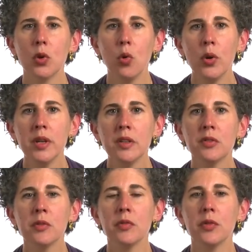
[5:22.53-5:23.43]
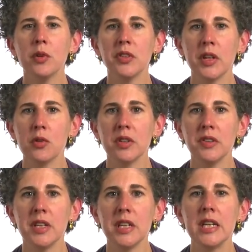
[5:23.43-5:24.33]
Coins from the first century
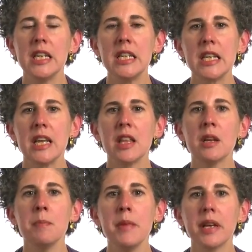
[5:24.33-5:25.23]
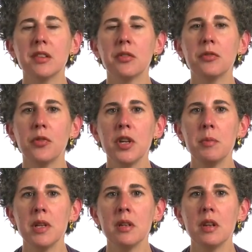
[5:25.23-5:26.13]
CE indicate that a mix of
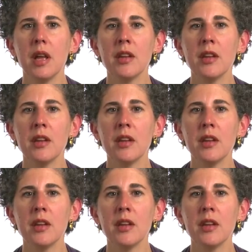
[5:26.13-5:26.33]
freedmen